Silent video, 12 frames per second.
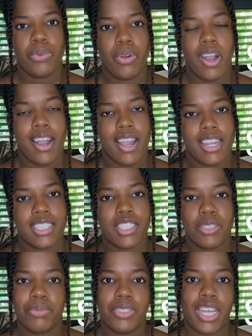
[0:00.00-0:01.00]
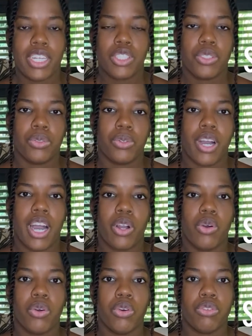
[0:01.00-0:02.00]
you are subject to a
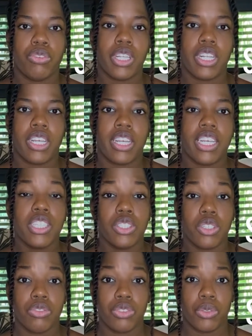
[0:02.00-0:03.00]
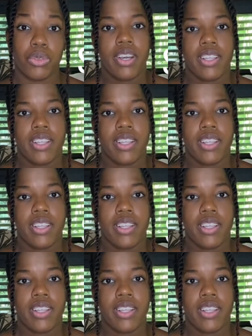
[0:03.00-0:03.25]
COVID interview.